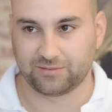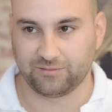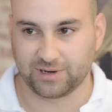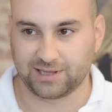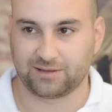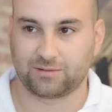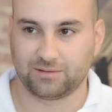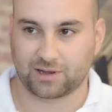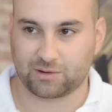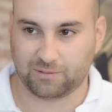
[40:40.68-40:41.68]
really
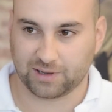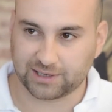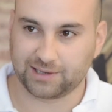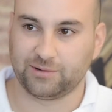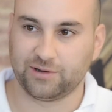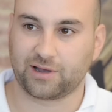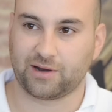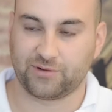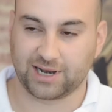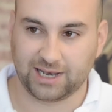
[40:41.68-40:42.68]
quality work and
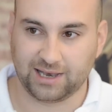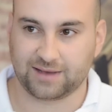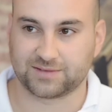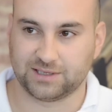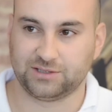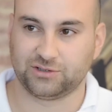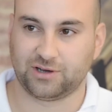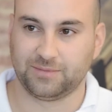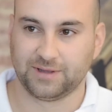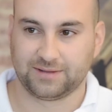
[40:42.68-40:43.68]
really loves their
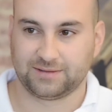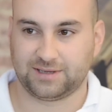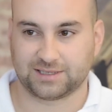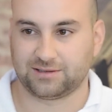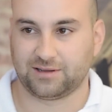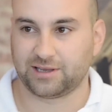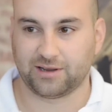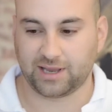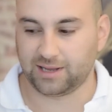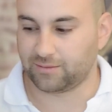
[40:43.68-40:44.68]
job doesn't like,
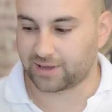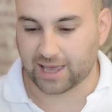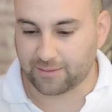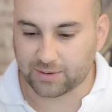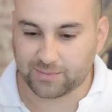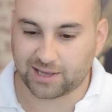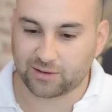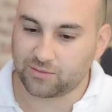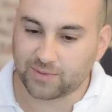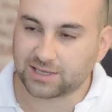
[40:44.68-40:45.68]
any cabinet maker
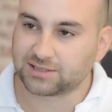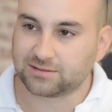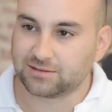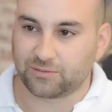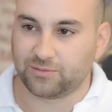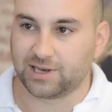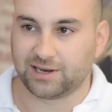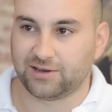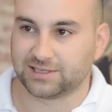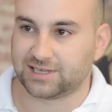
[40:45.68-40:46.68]
who makes a really
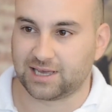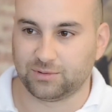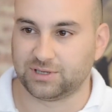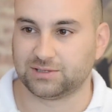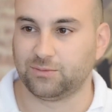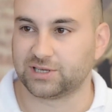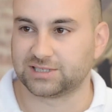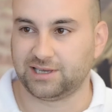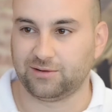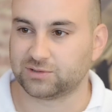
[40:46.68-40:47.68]
nice table doesn't want to
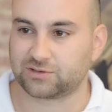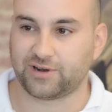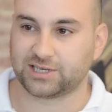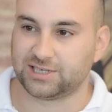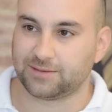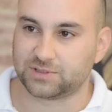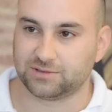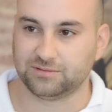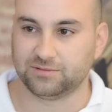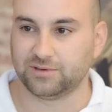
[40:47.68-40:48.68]
see it all scratched up soon,
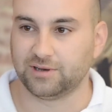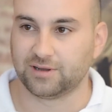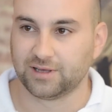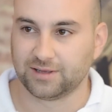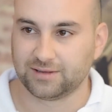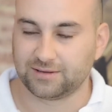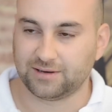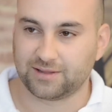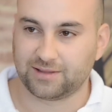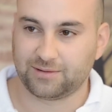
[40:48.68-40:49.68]

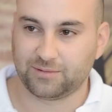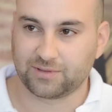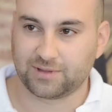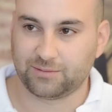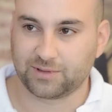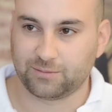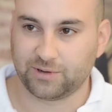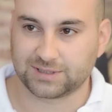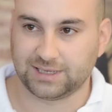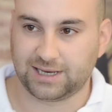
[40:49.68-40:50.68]
and they want their
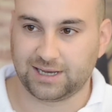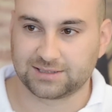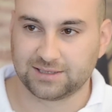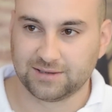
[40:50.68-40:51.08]
work to last.